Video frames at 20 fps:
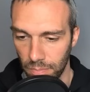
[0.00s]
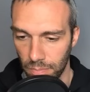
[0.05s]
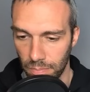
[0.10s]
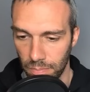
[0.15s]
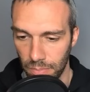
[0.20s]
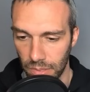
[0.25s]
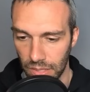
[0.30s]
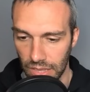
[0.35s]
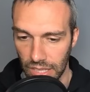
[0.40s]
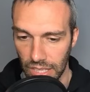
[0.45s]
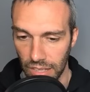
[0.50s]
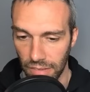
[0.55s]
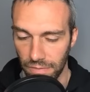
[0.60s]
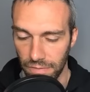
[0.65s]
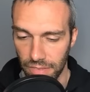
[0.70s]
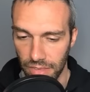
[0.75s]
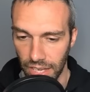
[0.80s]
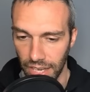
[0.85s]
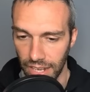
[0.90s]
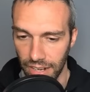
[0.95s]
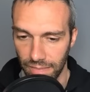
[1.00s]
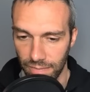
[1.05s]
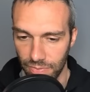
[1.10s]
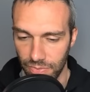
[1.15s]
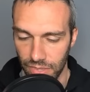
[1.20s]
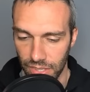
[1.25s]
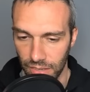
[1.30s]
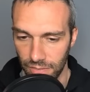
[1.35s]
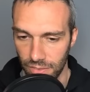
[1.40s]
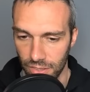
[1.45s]
belief that
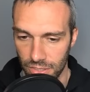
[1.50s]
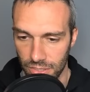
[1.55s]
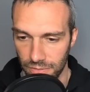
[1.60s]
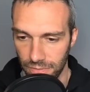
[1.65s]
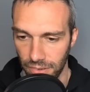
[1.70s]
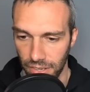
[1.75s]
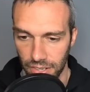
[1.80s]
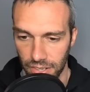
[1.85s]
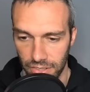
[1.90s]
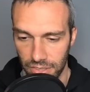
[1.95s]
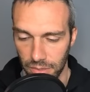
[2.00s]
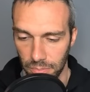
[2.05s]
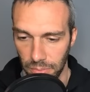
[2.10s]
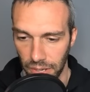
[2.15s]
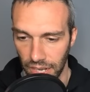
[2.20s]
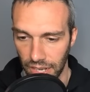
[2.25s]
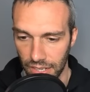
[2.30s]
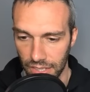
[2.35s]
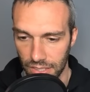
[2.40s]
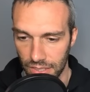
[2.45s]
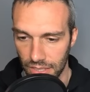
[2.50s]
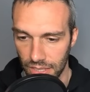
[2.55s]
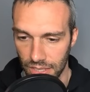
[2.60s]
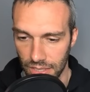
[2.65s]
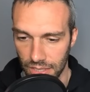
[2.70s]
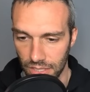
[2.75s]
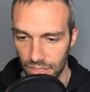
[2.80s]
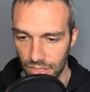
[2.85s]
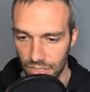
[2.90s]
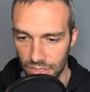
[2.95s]
if there's a fighter in the back, that
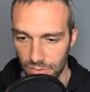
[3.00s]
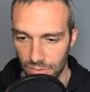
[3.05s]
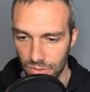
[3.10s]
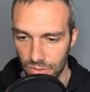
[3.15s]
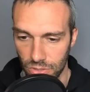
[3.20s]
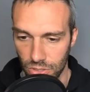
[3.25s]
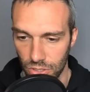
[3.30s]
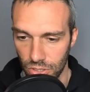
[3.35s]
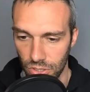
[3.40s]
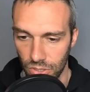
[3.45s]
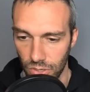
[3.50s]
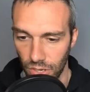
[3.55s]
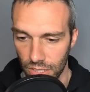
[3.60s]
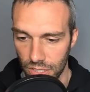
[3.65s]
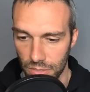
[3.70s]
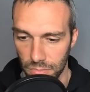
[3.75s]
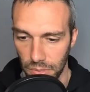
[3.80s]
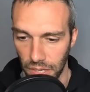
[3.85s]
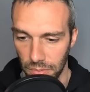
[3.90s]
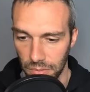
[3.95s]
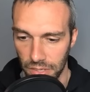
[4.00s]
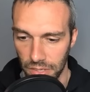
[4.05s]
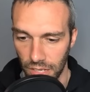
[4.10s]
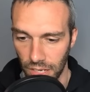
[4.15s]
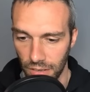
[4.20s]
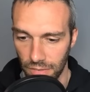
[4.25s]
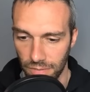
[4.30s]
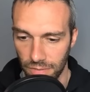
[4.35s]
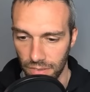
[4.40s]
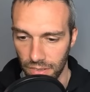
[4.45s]
these two are spammy
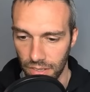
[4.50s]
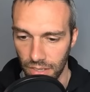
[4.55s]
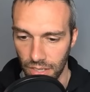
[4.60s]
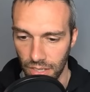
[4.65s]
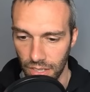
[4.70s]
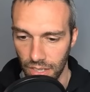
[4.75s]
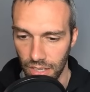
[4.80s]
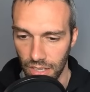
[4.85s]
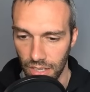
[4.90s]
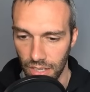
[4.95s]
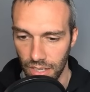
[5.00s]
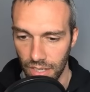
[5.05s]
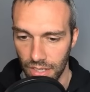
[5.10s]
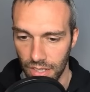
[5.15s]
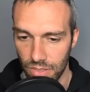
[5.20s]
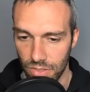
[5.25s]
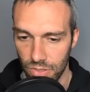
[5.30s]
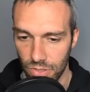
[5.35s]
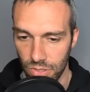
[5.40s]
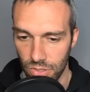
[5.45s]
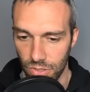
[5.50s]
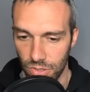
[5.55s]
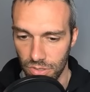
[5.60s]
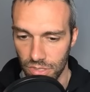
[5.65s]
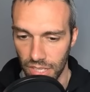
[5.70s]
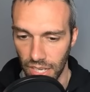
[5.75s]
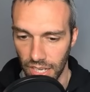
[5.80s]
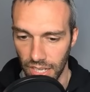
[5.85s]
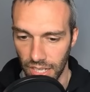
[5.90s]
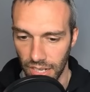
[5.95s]
enough to
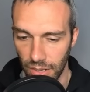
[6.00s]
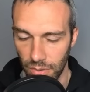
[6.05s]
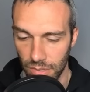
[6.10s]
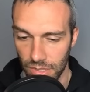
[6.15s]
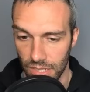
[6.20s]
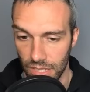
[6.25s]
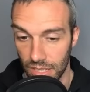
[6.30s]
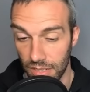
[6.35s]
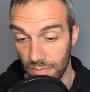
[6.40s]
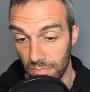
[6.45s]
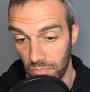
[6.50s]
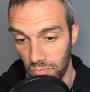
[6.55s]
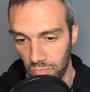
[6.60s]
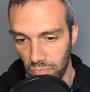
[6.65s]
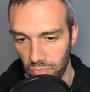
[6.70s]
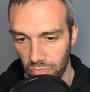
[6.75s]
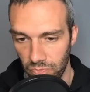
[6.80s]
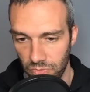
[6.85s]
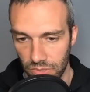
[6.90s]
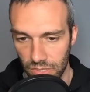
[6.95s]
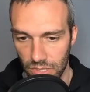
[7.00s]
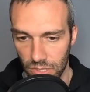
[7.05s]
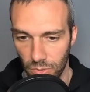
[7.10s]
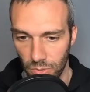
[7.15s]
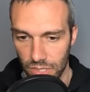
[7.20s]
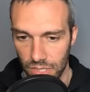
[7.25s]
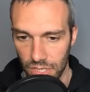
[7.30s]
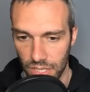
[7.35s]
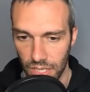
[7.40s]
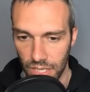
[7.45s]
take it out. So
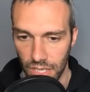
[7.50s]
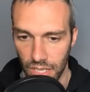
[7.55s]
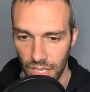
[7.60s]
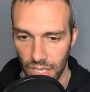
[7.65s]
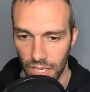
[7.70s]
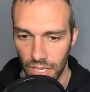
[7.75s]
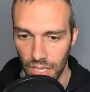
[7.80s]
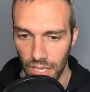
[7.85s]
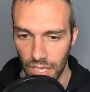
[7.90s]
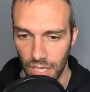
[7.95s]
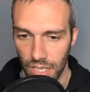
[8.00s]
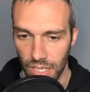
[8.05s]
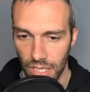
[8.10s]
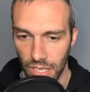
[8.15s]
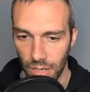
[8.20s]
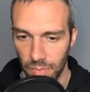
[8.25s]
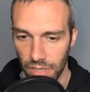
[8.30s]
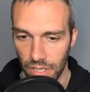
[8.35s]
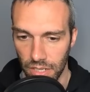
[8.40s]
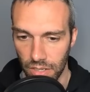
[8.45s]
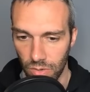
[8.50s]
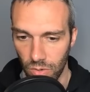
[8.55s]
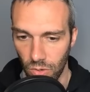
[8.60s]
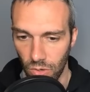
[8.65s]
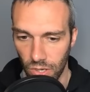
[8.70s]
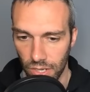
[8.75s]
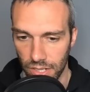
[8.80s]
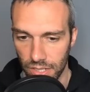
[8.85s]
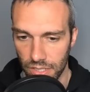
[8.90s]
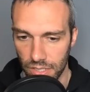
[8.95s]
we'll see. Coming in
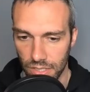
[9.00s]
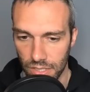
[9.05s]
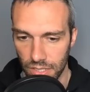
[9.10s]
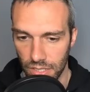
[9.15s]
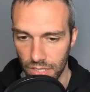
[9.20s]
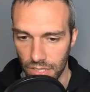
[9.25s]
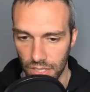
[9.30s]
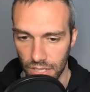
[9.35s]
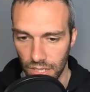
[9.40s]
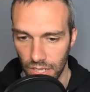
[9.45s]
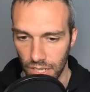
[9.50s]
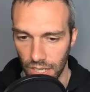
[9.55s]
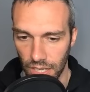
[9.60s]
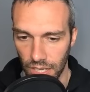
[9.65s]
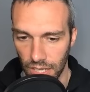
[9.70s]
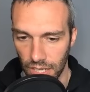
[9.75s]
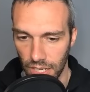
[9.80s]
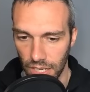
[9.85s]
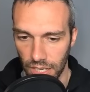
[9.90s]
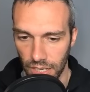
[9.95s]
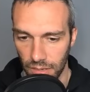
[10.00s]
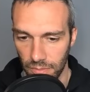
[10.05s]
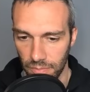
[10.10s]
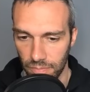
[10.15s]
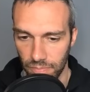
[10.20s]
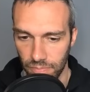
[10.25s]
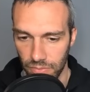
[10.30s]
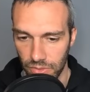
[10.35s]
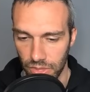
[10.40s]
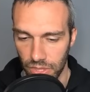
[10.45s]
Aurorus,
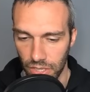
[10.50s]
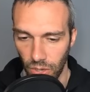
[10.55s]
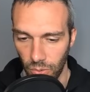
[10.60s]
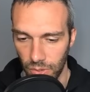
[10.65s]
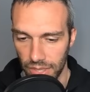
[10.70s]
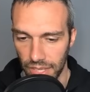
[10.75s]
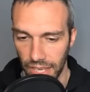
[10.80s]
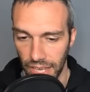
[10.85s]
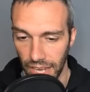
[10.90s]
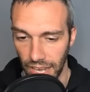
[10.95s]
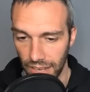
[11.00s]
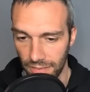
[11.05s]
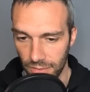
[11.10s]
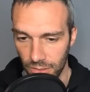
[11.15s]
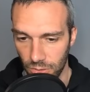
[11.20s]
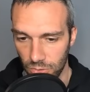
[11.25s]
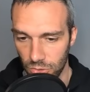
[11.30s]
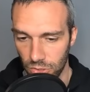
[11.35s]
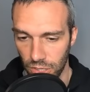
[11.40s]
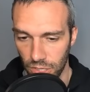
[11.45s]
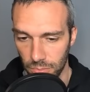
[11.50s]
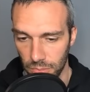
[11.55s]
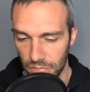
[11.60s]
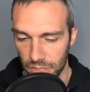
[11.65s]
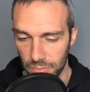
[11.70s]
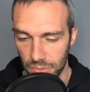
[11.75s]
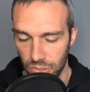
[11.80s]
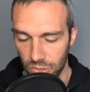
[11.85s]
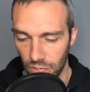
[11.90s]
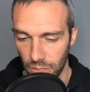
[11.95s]
knowing they have to go
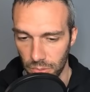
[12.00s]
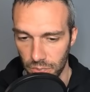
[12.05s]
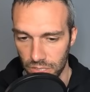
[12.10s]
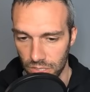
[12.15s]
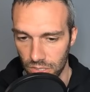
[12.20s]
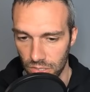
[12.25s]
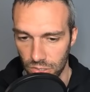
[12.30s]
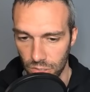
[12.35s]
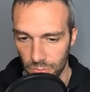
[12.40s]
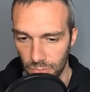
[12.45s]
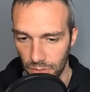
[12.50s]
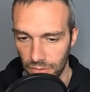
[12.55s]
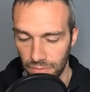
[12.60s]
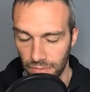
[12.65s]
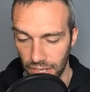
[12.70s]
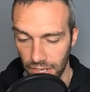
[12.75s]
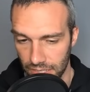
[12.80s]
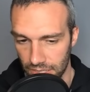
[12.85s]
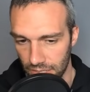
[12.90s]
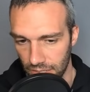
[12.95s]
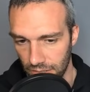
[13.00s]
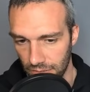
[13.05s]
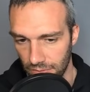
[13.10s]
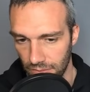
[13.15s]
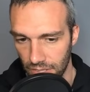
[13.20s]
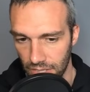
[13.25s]
Trailblaze, but Trailblaze is super effective.